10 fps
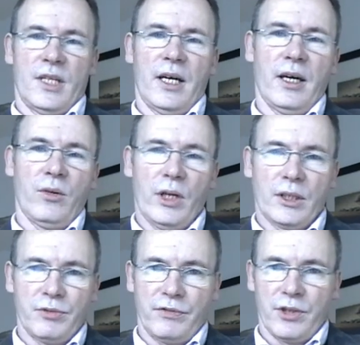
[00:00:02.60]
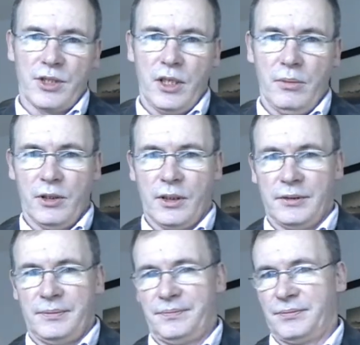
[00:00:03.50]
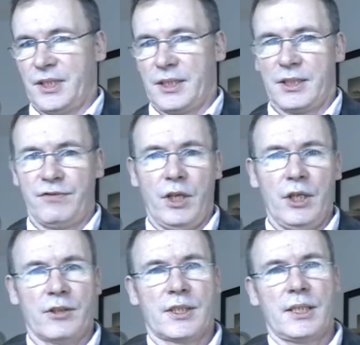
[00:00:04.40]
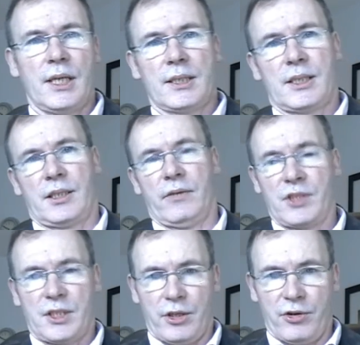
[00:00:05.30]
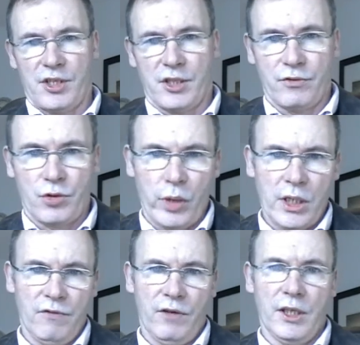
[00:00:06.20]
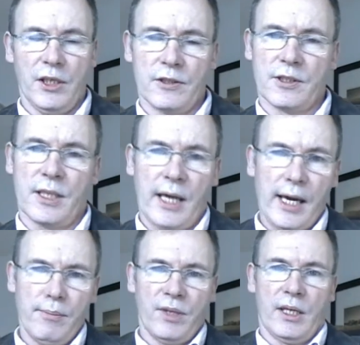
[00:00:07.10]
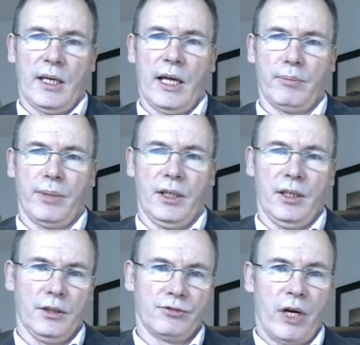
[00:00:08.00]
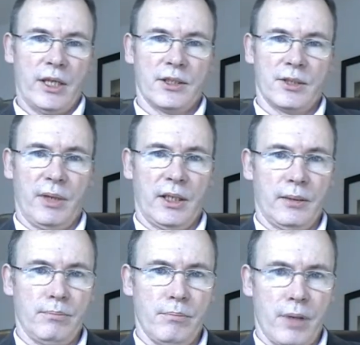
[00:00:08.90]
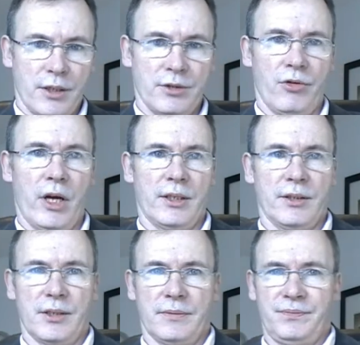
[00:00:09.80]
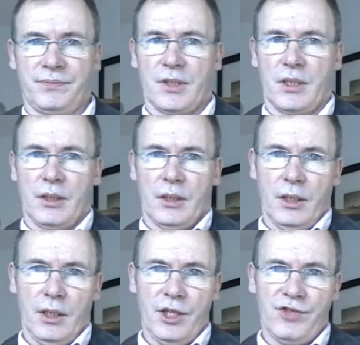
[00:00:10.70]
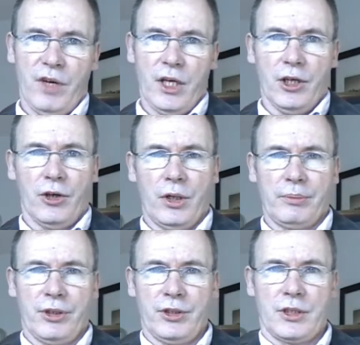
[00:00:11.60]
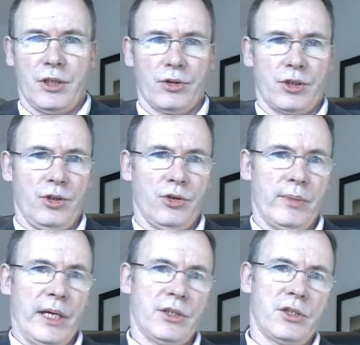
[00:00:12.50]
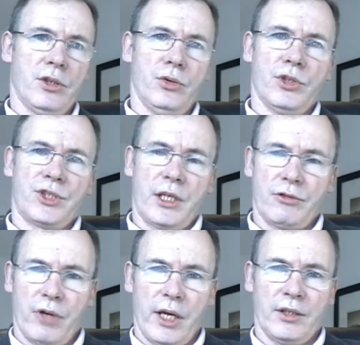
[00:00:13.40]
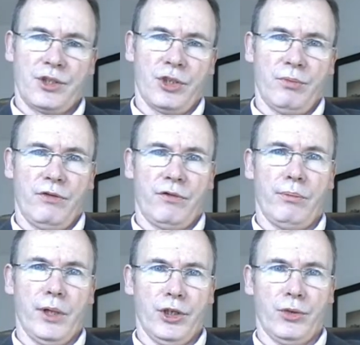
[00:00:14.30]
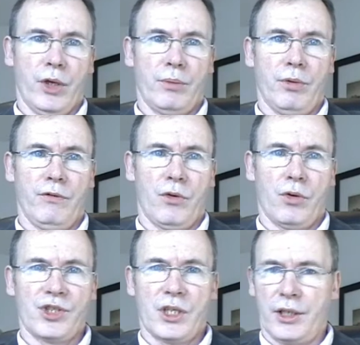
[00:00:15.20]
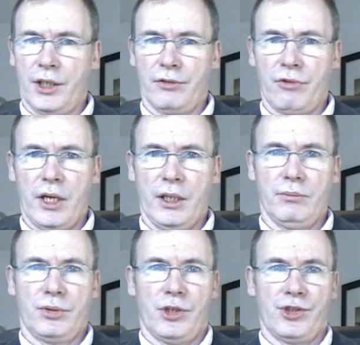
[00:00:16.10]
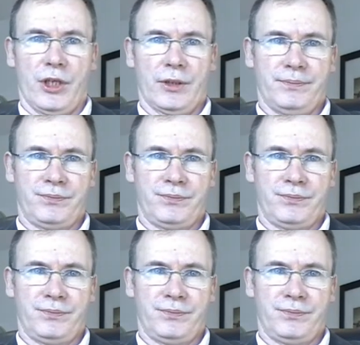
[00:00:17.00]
Hi, welcome to the FIRSTeBook. This is video 6 of a series of 20 videos aimed at helping young writers become better writers. In this video I'm going to talk to you about the tools that a writer should be familiar with before starting a writing project.